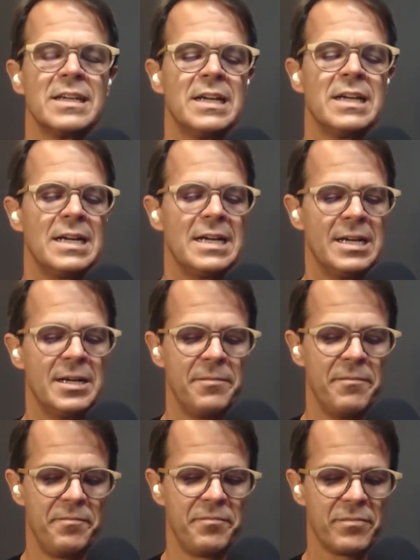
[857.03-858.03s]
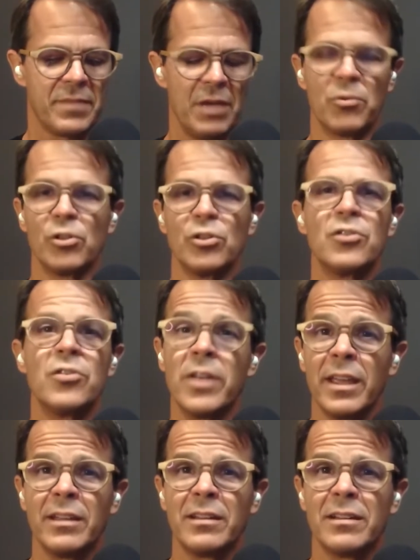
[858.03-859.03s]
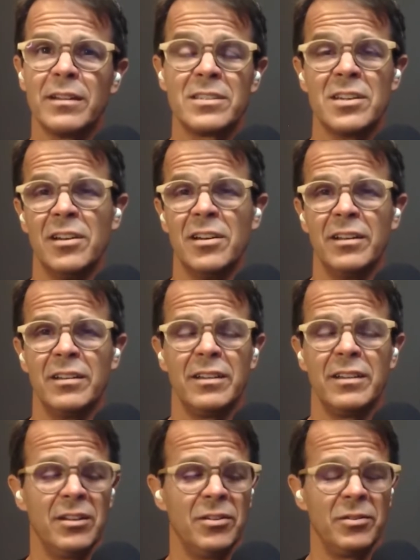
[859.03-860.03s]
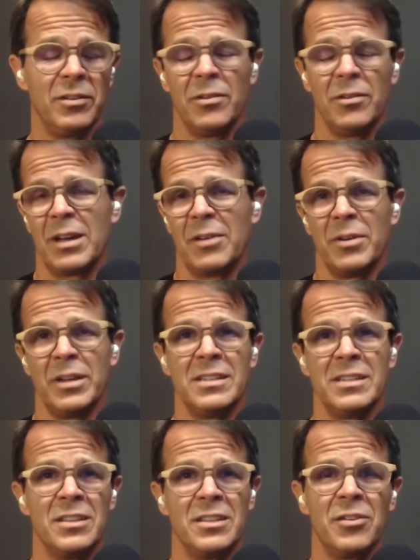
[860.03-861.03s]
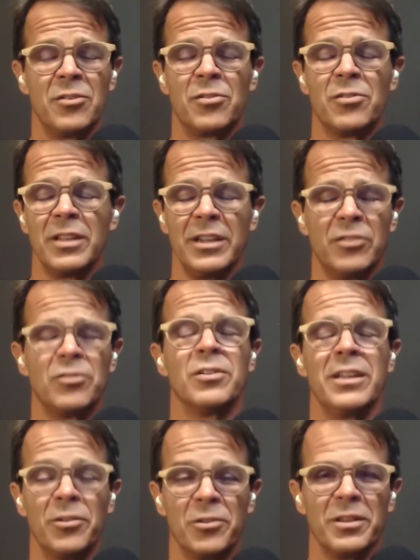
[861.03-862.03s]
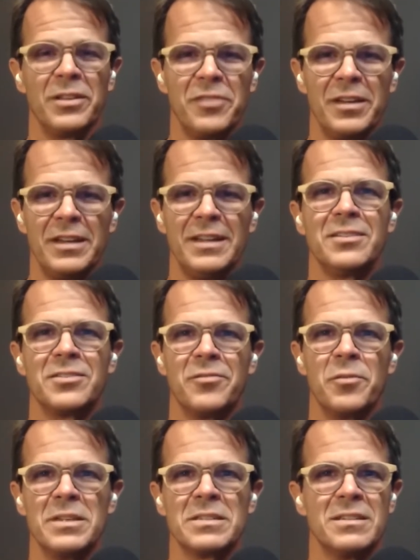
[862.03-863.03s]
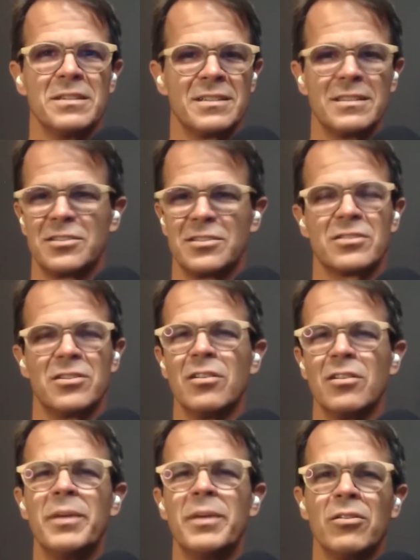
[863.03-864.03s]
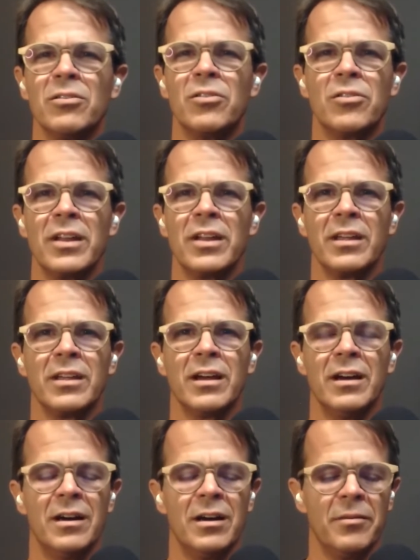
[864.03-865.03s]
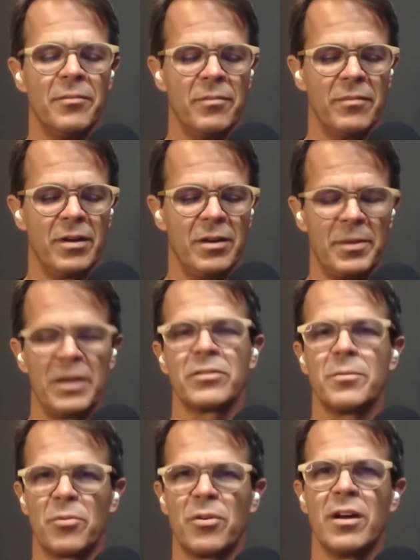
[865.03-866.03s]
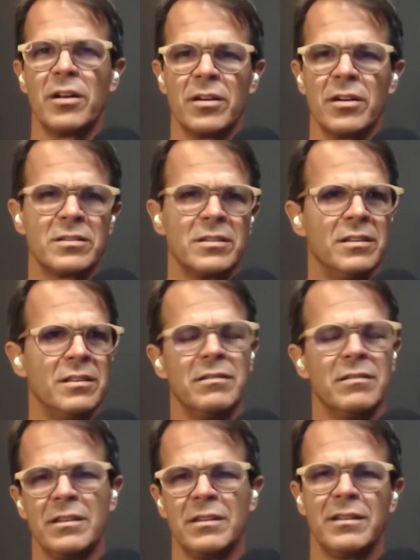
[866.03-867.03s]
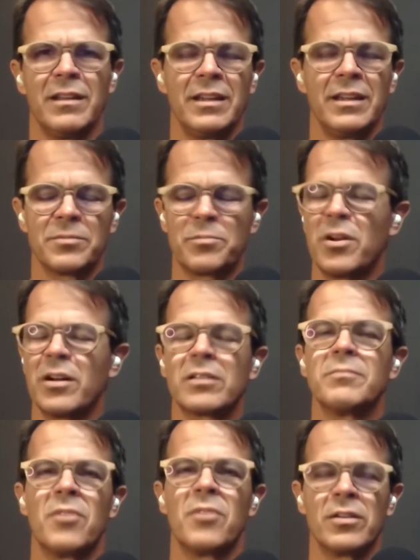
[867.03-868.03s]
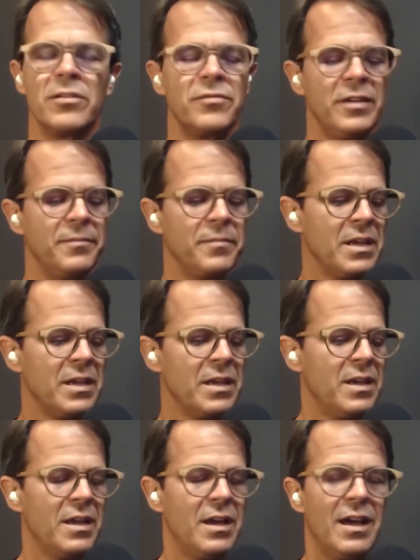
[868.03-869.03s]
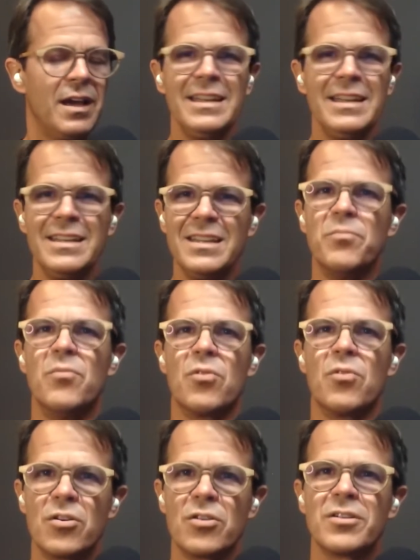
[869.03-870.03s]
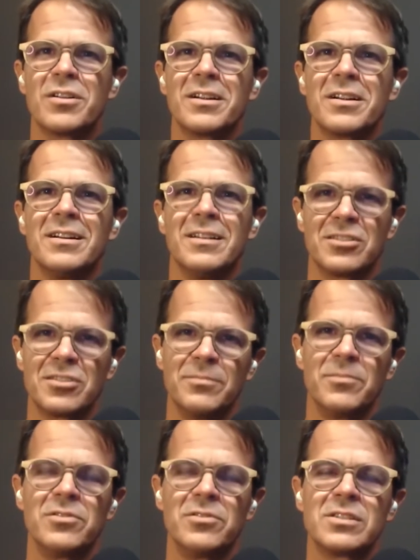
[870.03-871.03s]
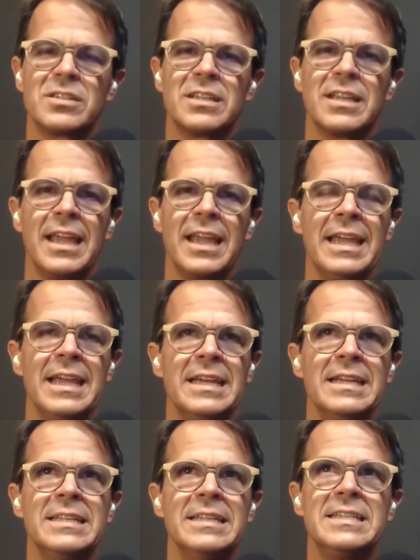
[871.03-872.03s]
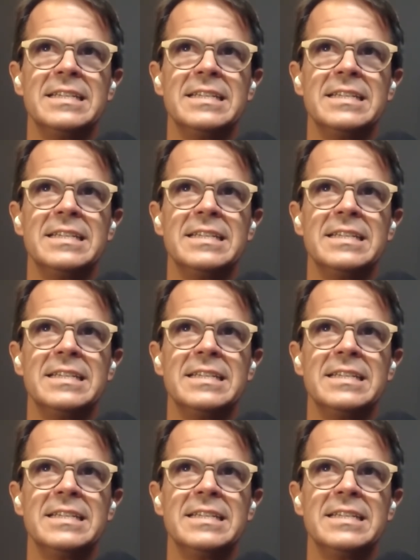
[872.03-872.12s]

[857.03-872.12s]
And we're learning a ton. You know how it is in the early phase of a business. It's just all about learning about the product and, I guess, product market fit. I need more customers. And